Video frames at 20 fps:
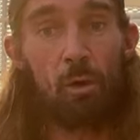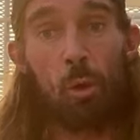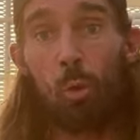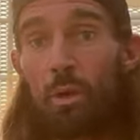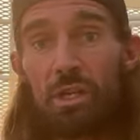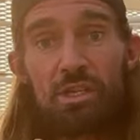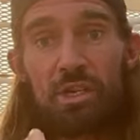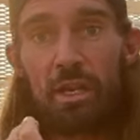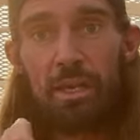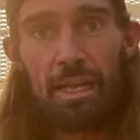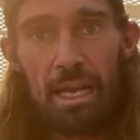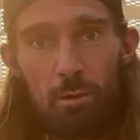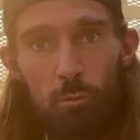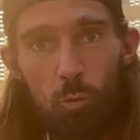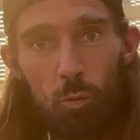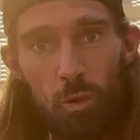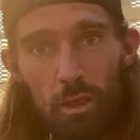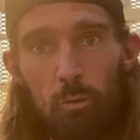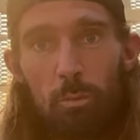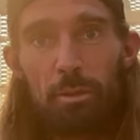which again
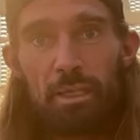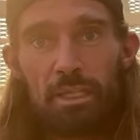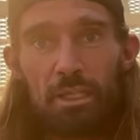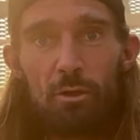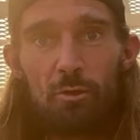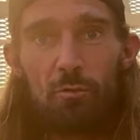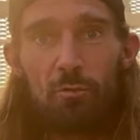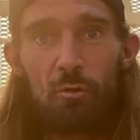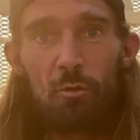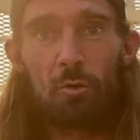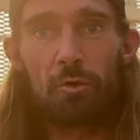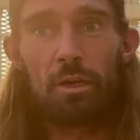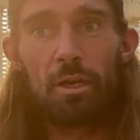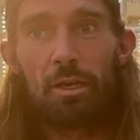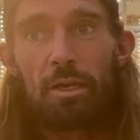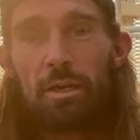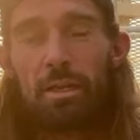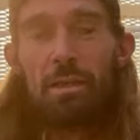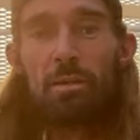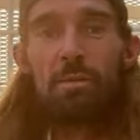will be new for her.
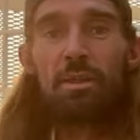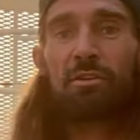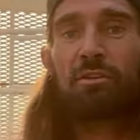If